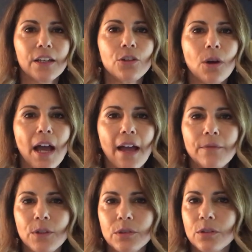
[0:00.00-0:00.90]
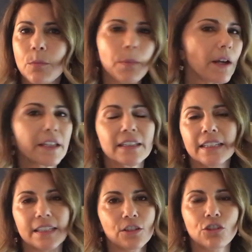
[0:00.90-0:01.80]
you'll have your little bucket
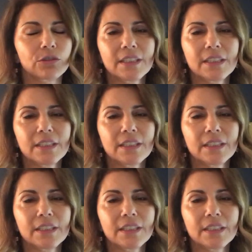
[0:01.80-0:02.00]
list, your